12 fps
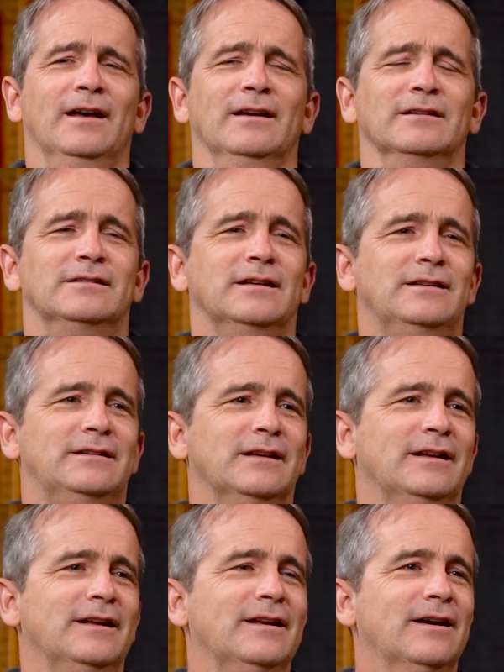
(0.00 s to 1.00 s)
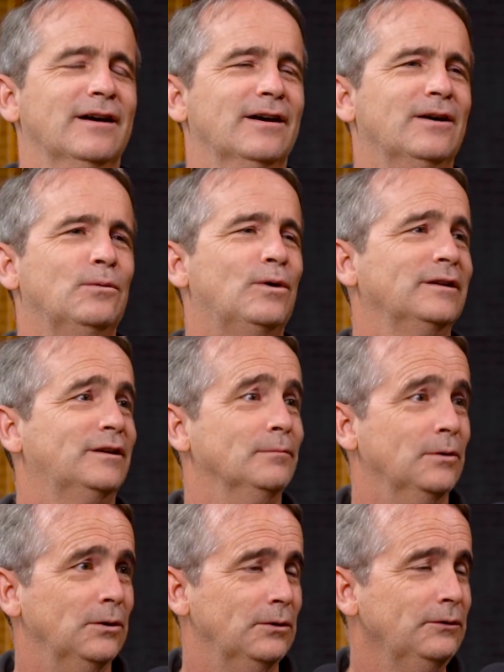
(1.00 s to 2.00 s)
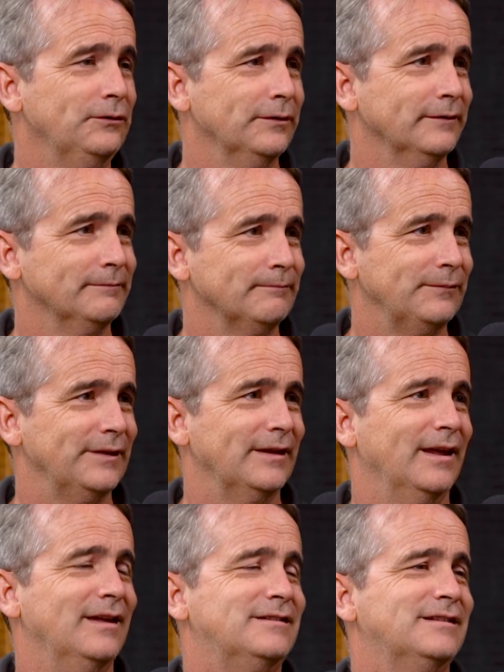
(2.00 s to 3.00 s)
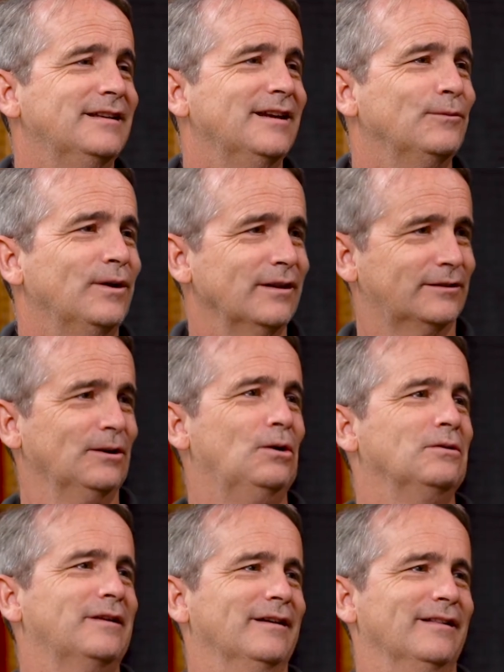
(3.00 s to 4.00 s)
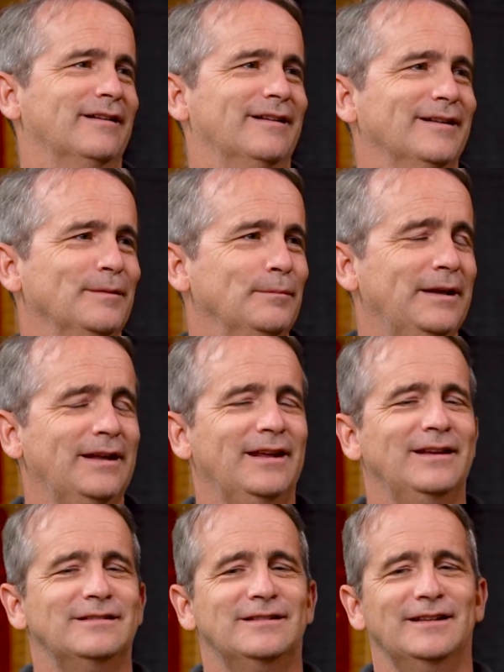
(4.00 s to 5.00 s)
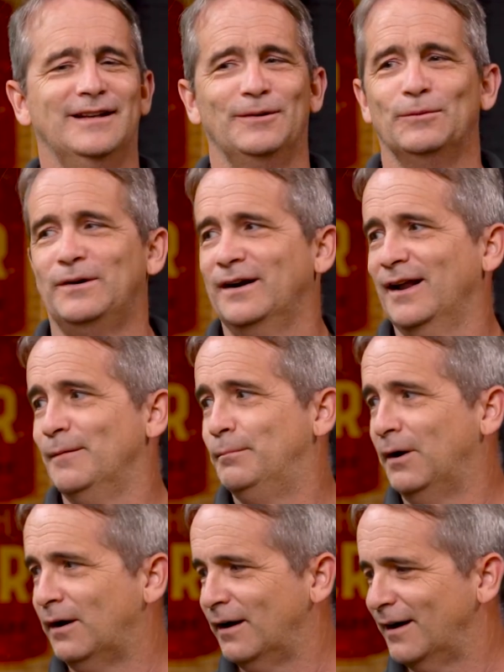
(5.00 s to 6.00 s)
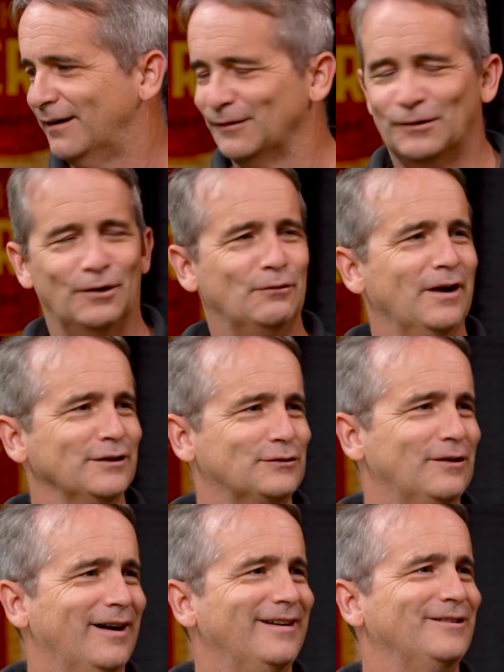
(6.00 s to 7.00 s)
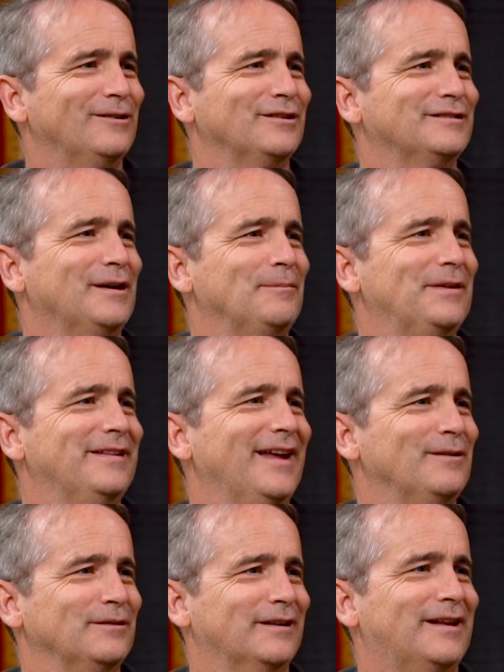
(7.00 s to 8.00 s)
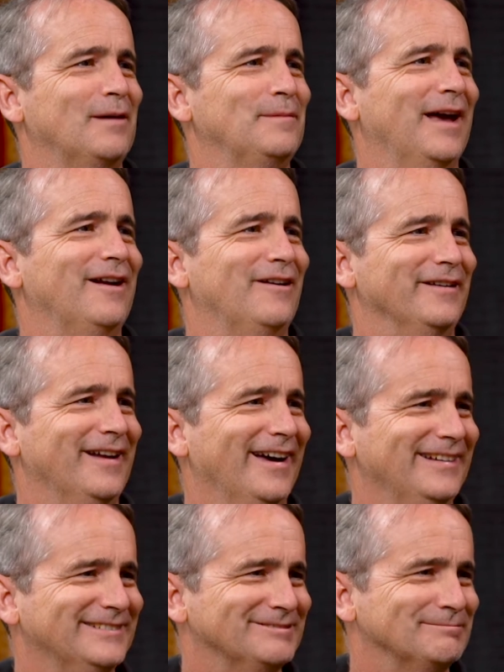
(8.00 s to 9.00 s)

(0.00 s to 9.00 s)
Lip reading: She didn't want to move, and she didn't want a soul killer, meaning she didn't want a bar or a restaurant or something that kept me out all night.